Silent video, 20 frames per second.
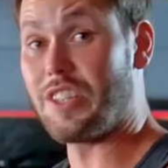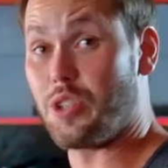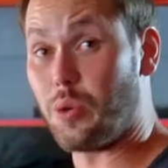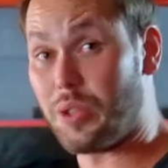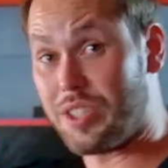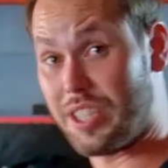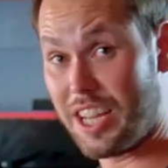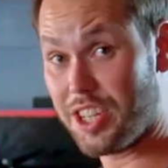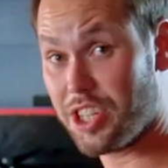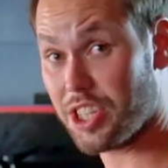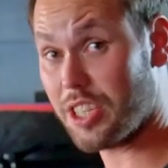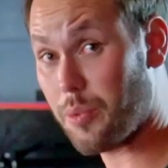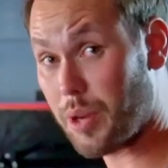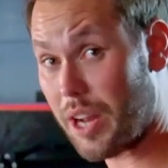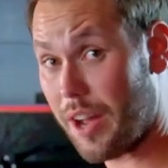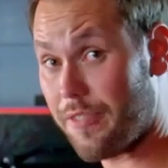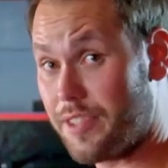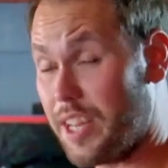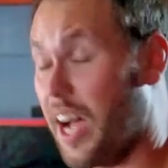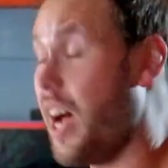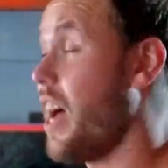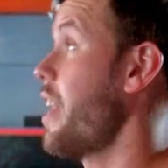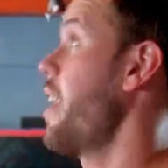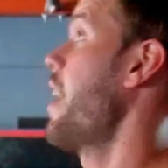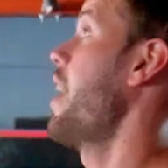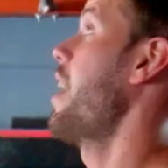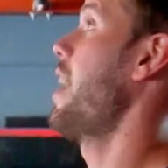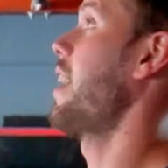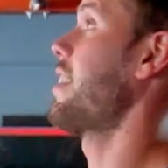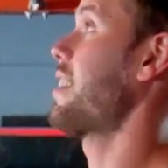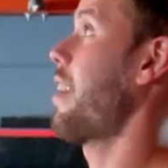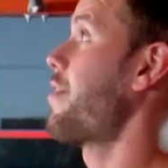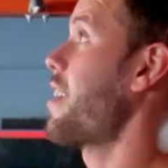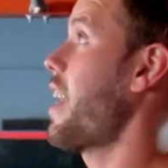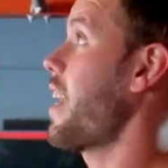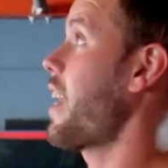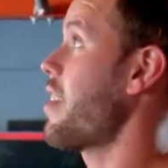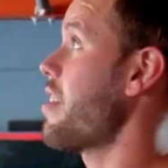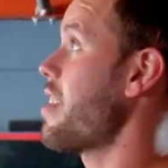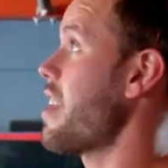So essentially what I've done is I've
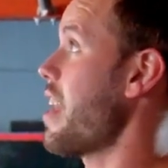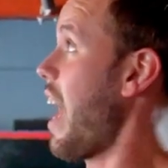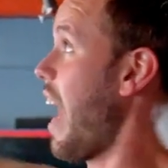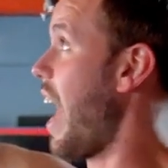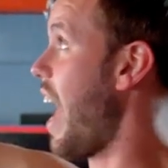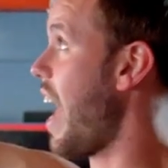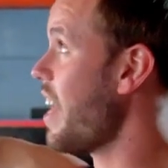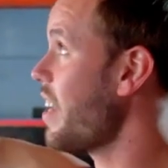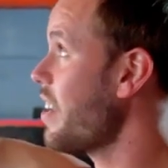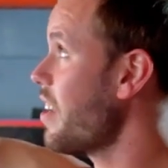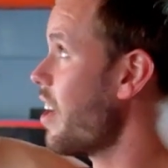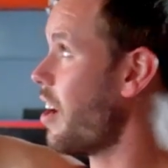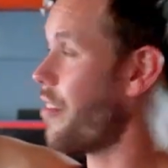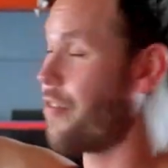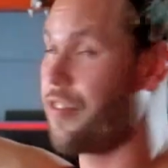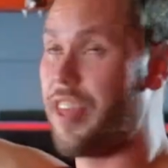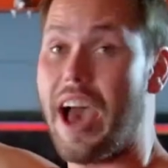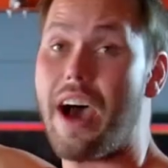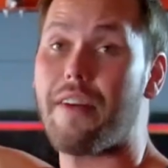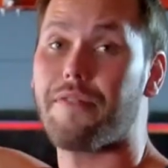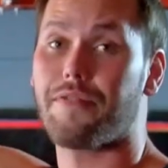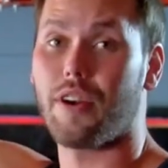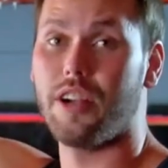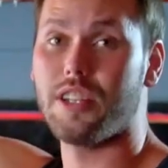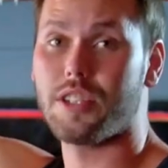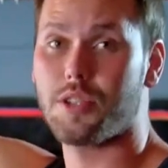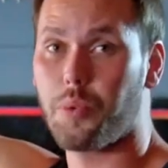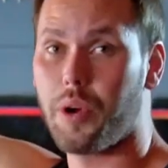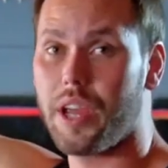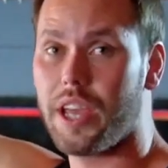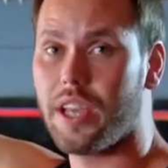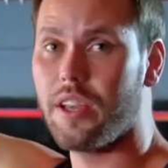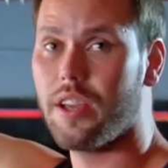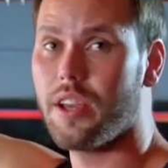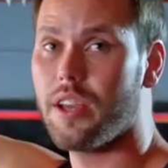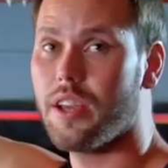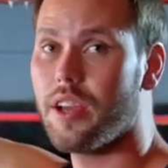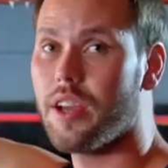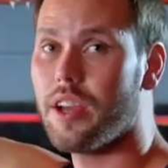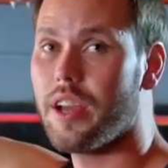taken the end of that front
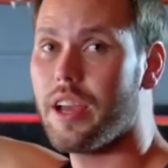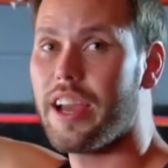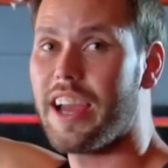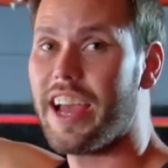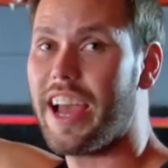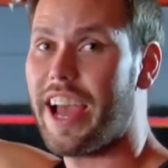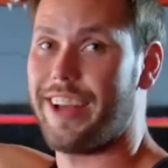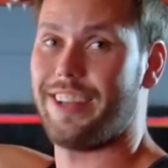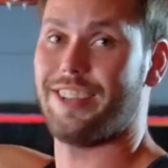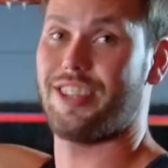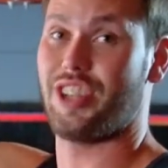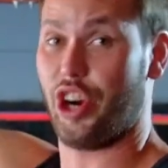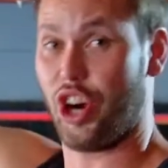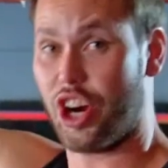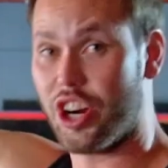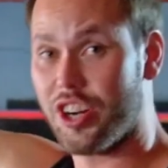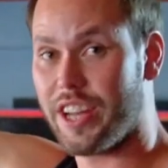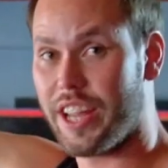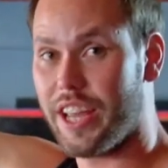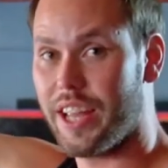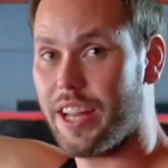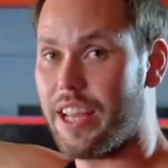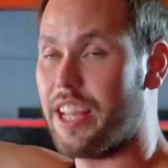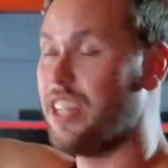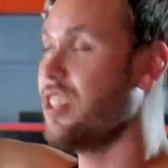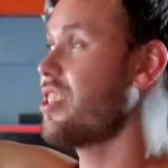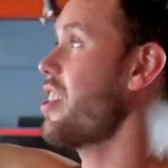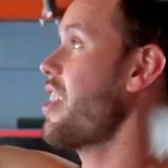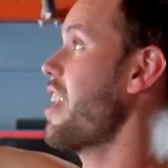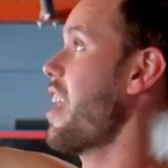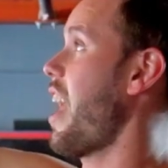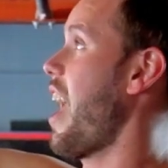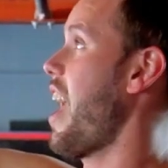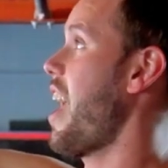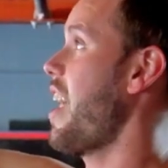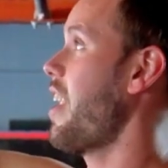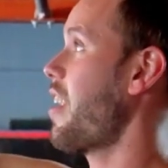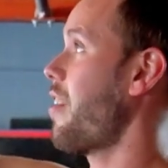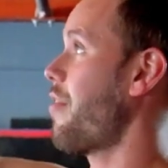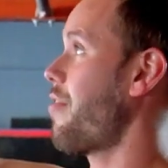swing and turned it into the
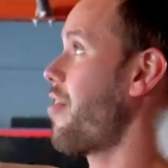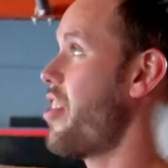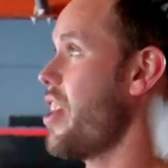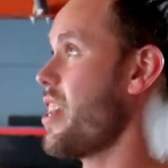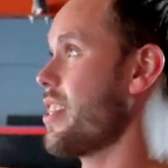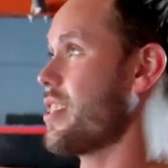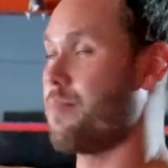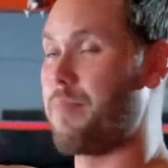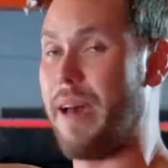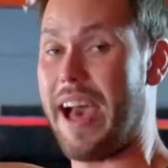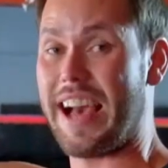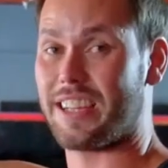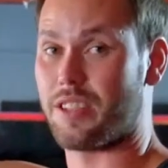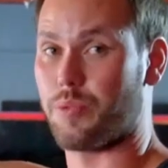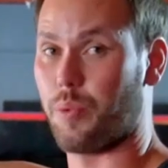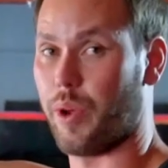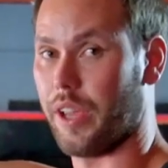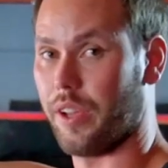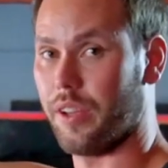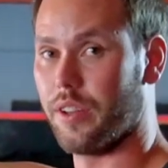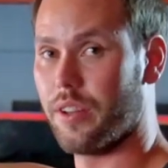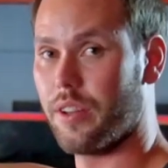end of this backswing.